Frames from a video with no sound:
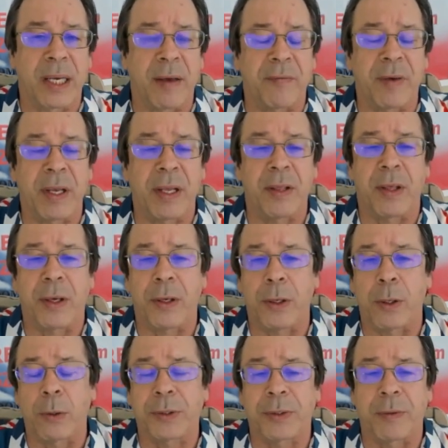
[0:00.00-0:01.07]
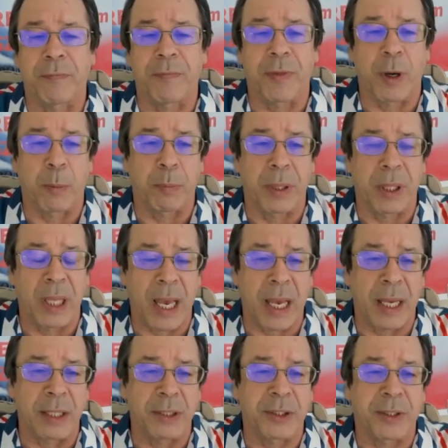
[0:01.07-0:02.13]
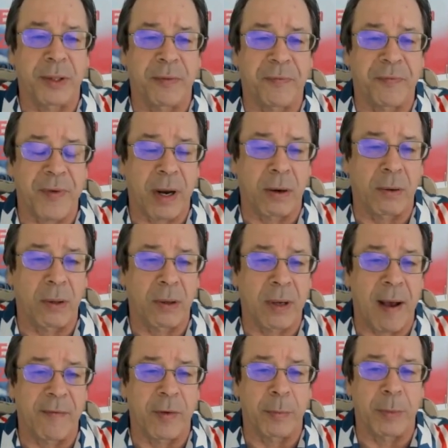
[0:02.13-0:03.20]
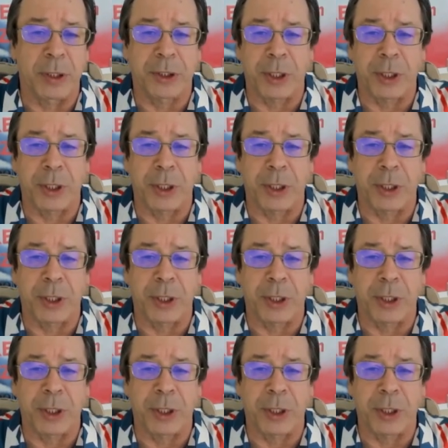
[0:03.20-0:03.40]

giving the use of their planes to the federal government,